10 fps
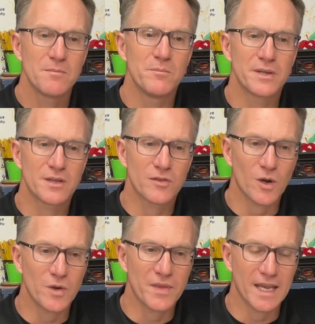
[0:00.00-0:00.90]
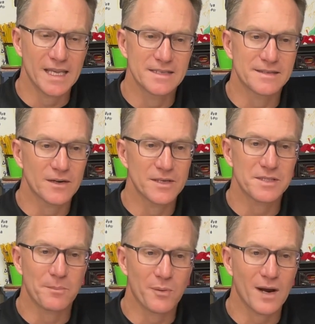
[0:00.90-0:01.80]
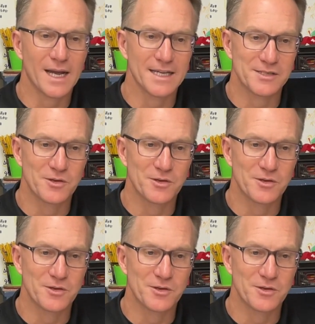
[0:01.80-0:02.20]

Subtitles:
But the third thing is, there is a prize